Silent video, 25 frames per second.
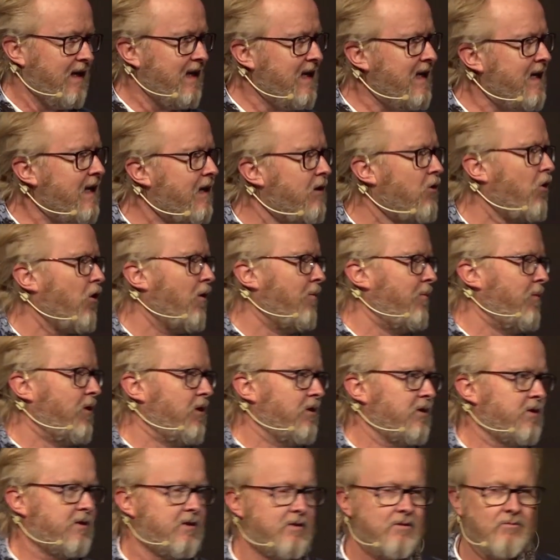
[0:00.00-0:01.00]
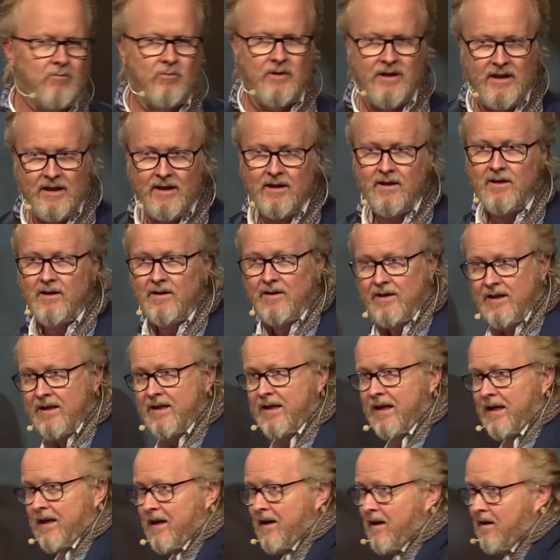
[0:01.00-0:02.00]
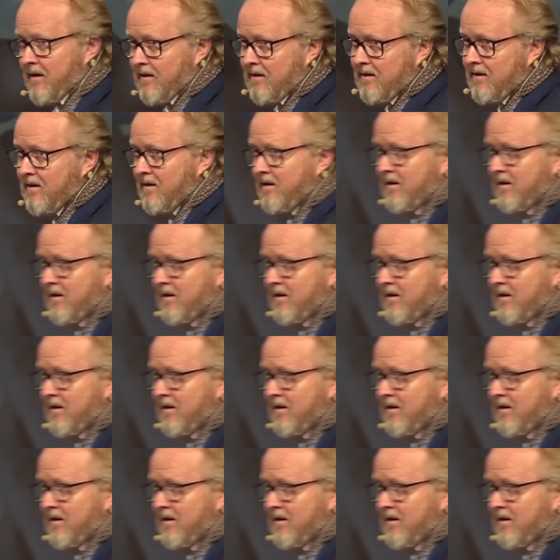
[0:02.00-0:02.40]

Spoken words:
e-commerce within IKEA